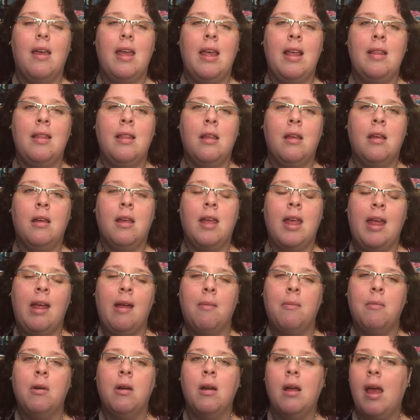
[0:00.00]
in the
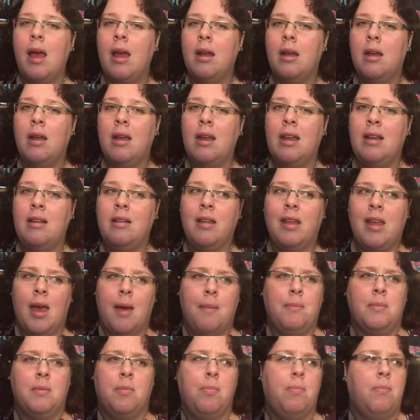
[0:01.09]
camera and it
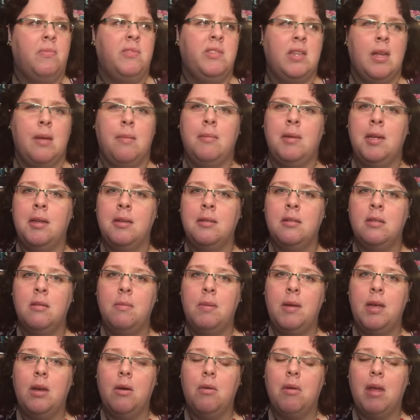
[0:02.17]
kept seeming to
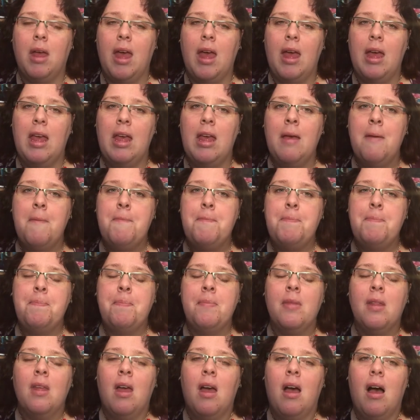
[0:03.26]
be okay,
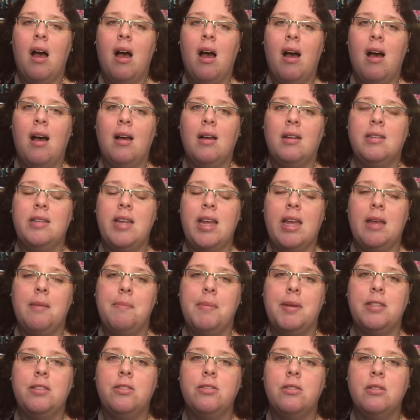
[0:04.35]
taking
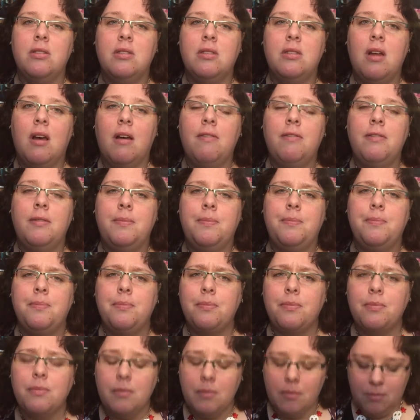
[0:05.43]
pictures and stuff.
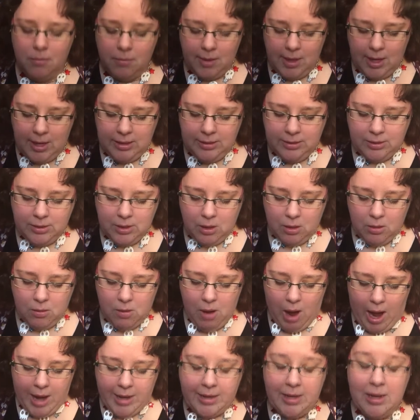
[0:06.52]

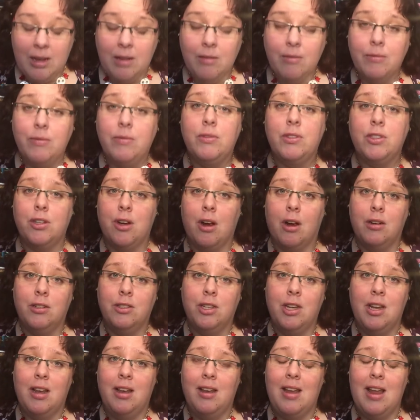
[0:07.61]
So I didn't charge
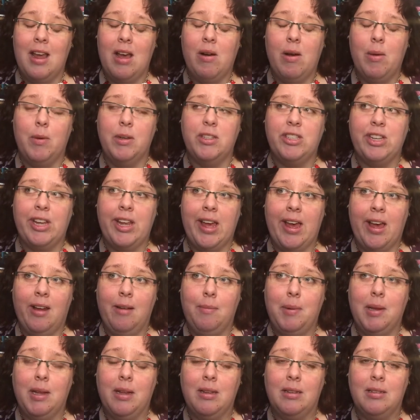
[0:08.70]
it. Now I wish I had
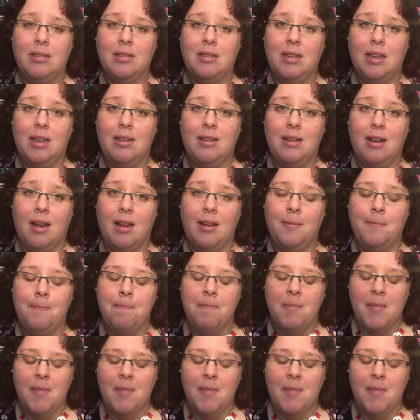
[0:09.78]
because it died.